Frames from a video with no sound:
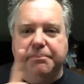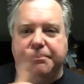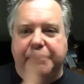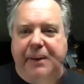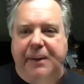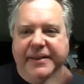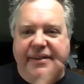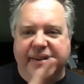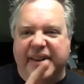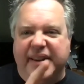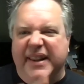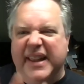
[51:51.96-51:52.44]

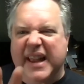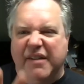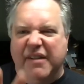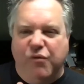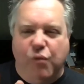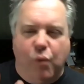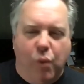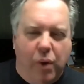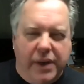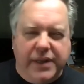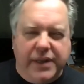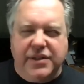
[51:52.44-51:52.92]
basically have
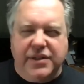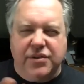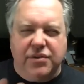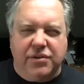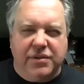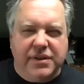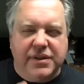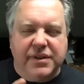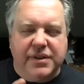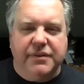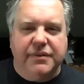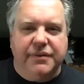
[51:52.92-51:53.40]
one
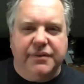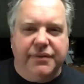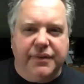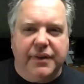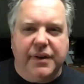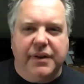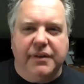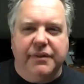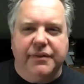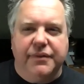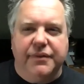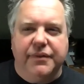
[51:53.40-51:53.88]
source of,
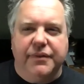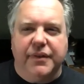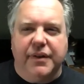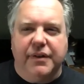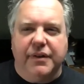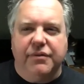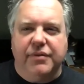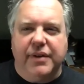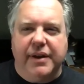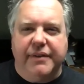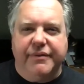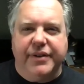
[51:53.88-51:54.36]
of, of
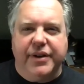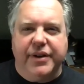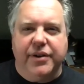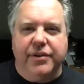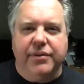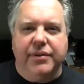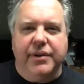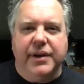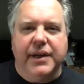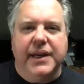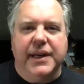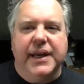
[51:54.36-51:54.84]
revenue,
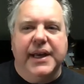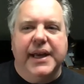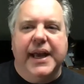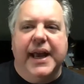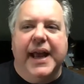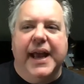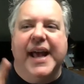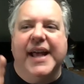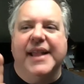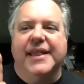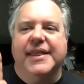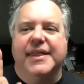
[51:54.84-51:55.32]

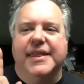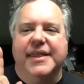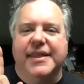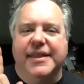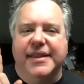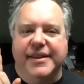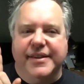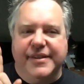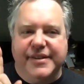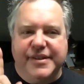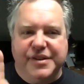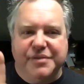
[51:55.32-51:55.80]
and
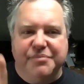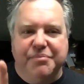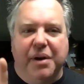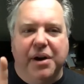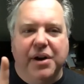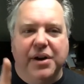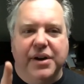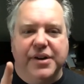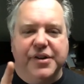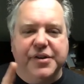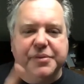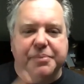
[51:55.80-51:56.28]
the
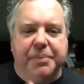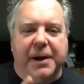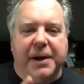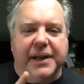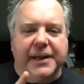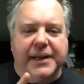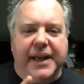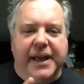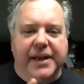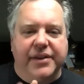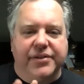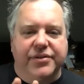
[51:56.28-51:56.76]
smartest
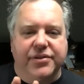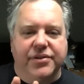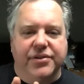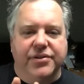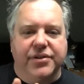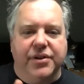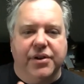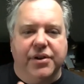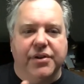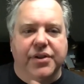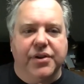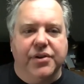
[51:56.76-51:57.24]
podcasters
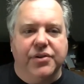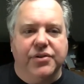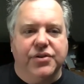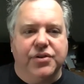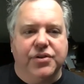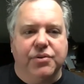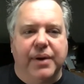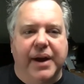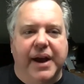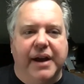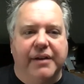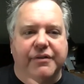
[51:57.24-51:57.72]
are those
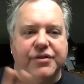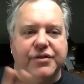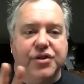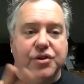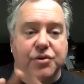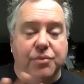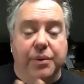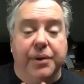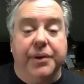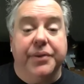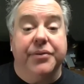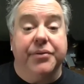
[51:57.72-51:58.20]
who have
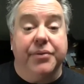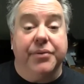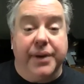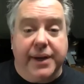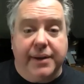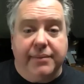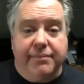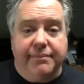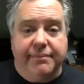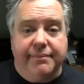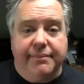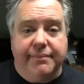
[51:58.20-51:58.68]
two or three.
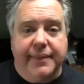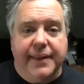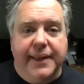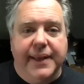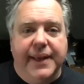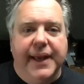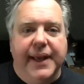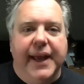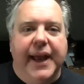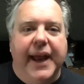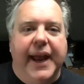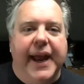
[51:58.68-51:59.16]

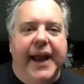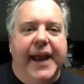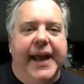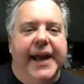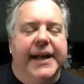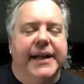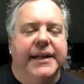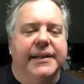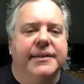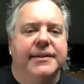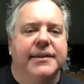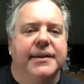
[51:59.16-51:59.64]

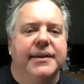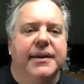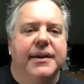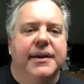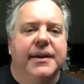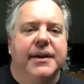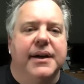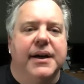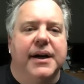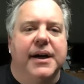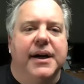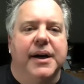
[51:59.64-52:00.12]
And
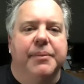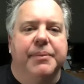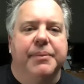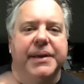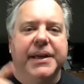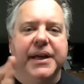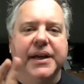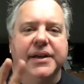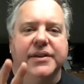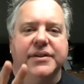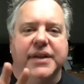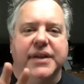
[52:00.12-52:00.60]
uh,
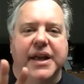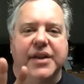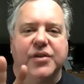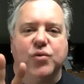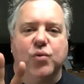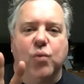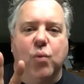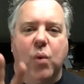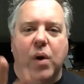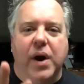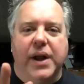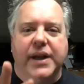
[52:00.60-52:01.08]
because as
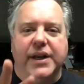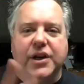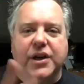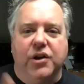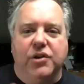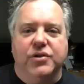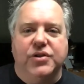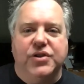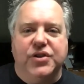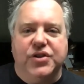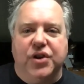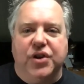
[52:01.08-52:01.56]
one
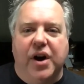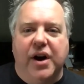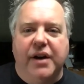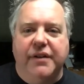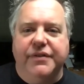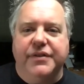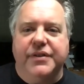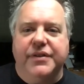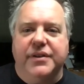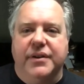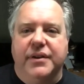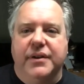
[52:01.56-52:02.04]
goes
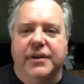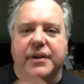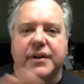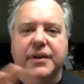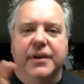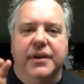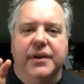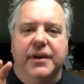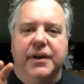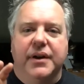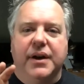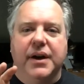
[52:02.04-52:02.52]
soft,
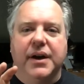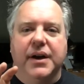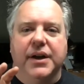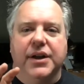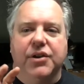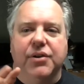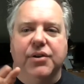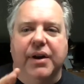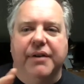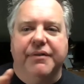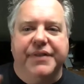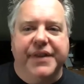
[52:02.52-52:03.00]
uh,
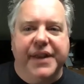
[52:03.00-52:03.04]
you have